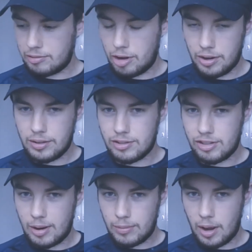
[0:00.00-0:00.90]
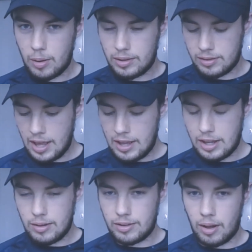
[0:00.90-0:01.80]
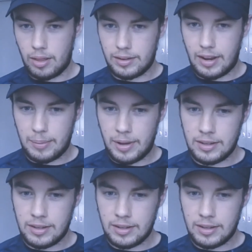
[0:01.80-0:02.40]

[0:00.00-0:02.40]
runners, gym goers use it all the time.